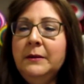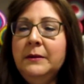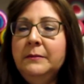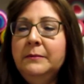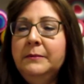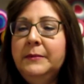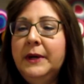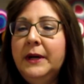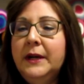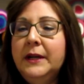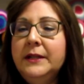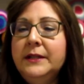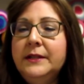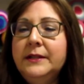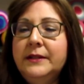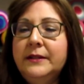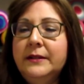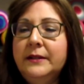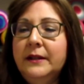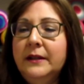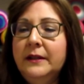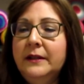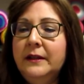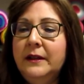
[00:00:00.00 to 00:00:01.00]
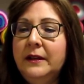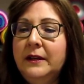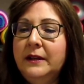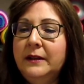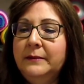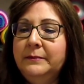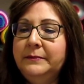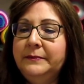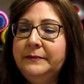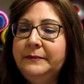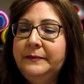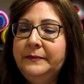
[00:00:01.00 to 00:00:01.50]
but
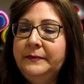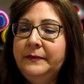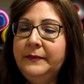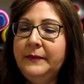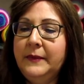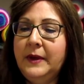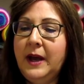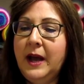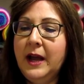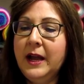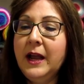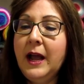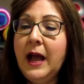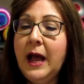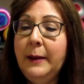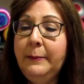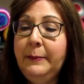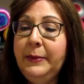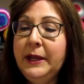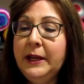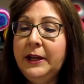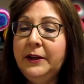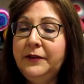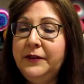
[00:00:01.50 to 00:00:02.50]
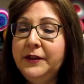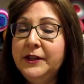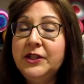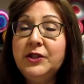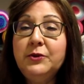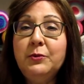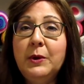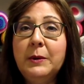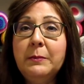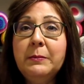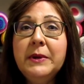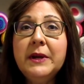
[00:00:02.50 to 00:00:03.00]
I picked
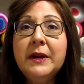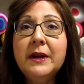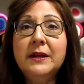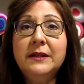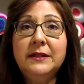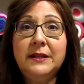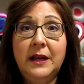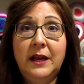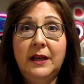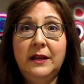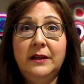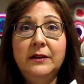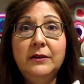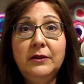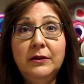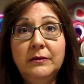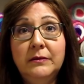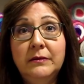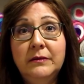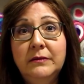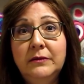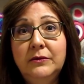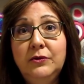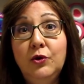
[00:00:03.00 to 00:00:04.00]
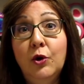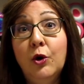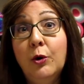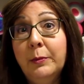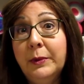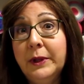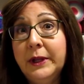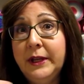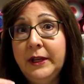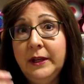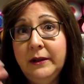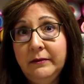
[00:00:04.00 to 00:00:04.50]
this one because I
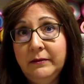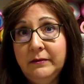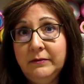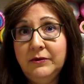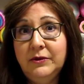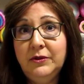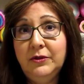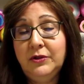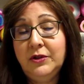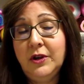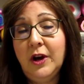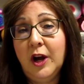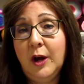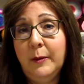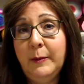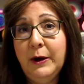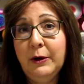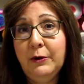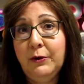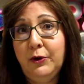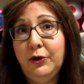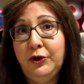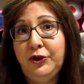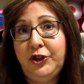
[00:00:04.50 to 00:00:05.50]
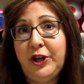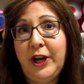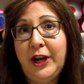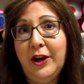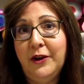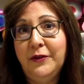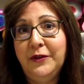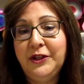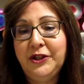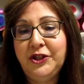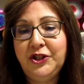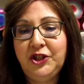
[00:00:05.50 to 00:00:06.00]
normally do talk about crochet
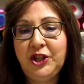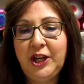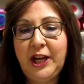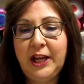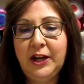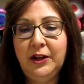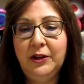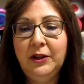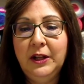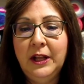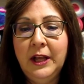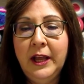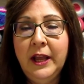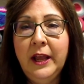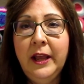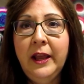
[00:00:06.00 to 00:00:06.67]
on this channel,